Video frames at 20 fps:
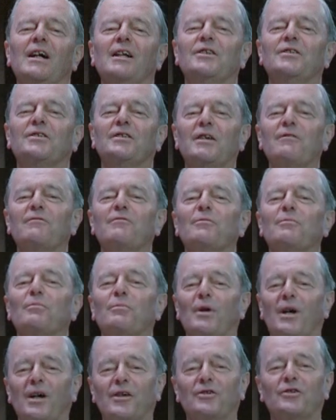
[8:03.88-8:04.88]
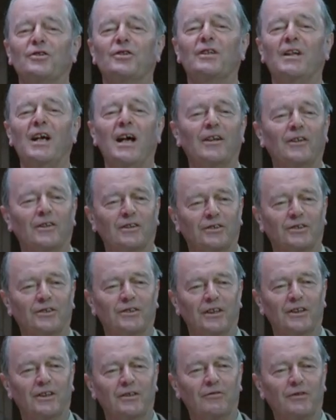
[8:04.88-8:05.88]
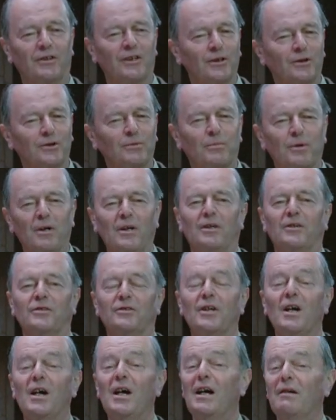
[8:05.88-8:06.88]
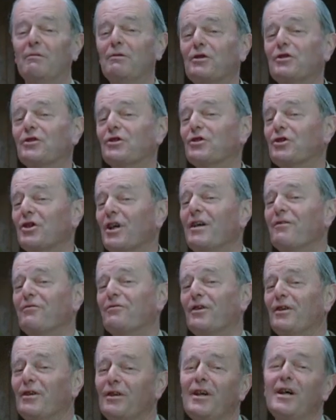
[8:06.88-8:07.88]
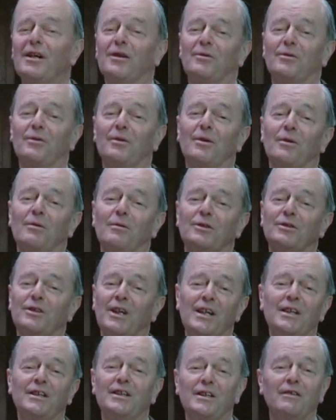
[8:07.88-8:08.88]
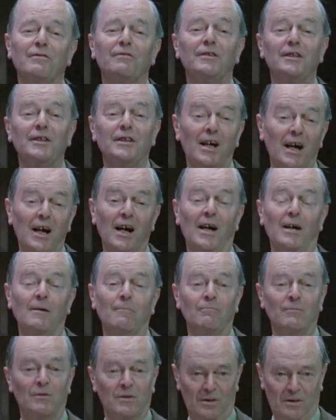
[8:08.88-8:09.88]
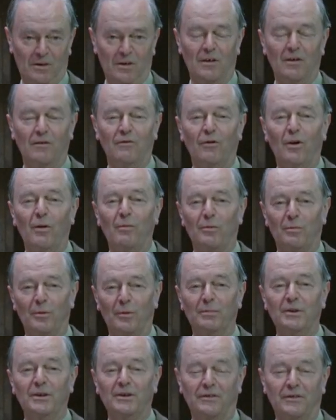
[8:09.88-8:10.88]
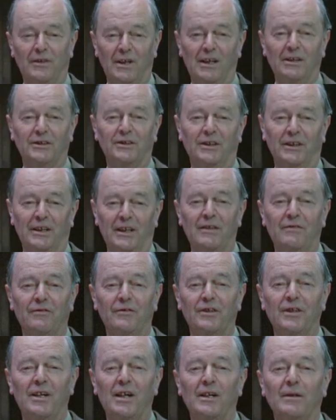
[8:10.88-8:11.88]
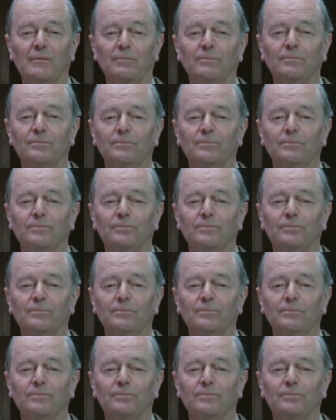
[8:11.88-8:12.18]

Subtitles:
a 7-branched candlestick of gilt bronze, in which the shaft alone was 18 feet high. Formidable piece of casting even today.